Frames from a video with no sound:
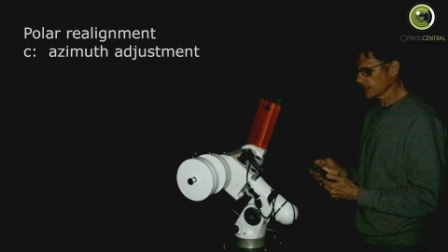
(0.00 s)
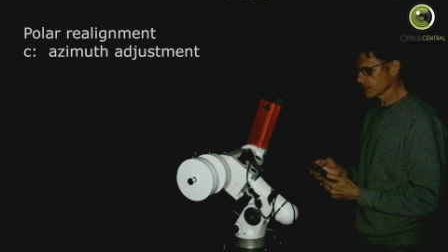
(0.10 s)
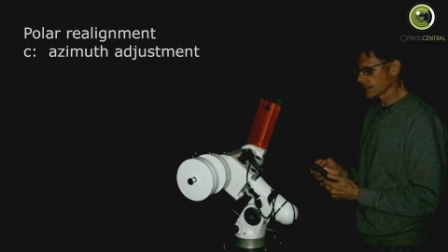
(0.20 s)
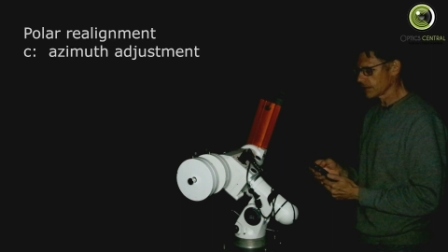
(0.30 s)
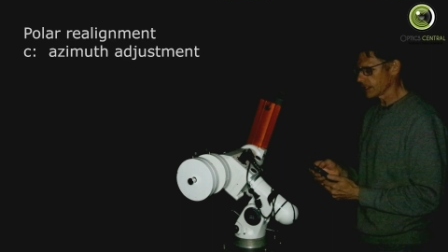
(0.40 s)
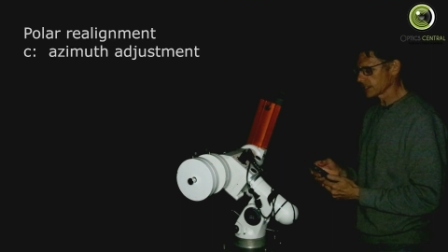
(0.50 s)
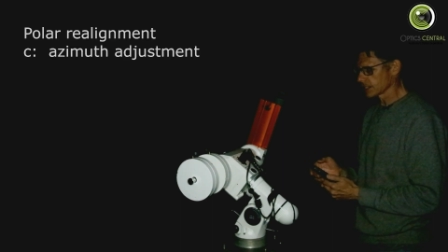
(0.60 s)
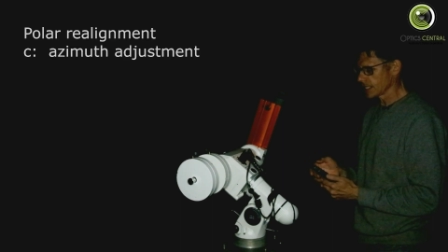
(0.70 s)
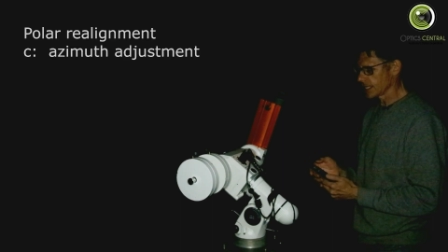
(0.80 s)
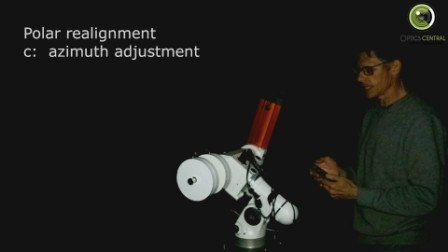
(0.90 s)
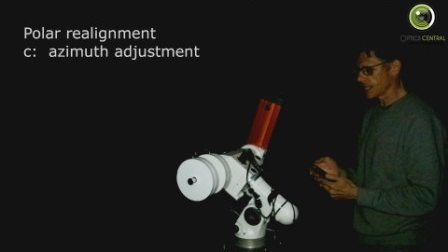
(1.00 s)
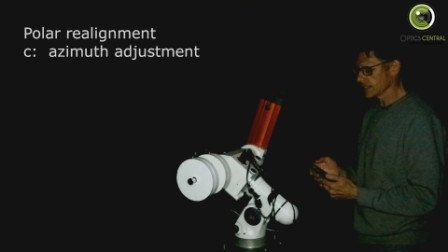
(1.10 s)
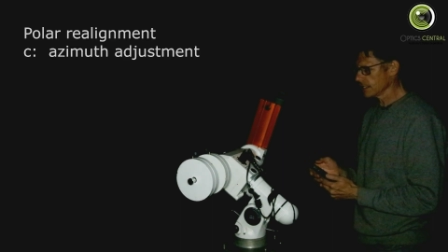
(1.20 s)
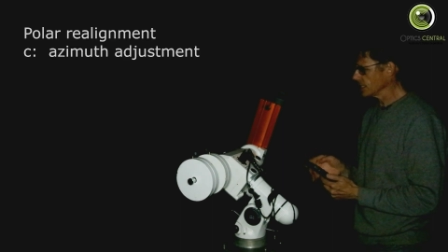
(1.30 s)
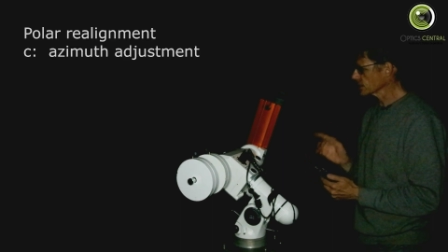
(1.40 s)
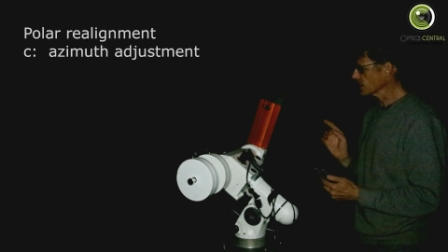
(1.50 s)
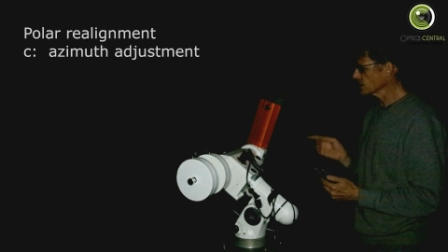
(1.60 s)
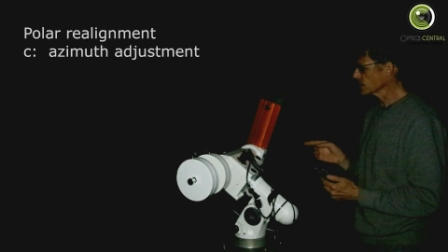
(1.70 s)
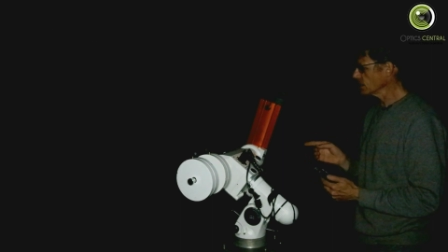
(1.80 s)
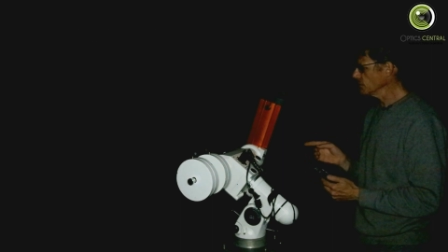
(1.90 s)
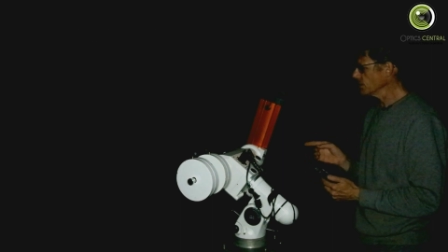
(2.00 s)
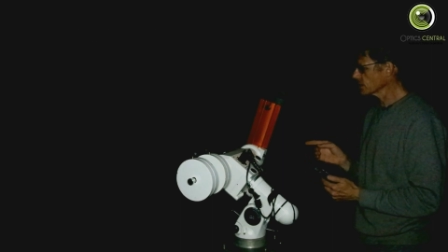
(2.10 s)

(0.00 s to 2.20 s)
so let's hit an enter. It's going to slew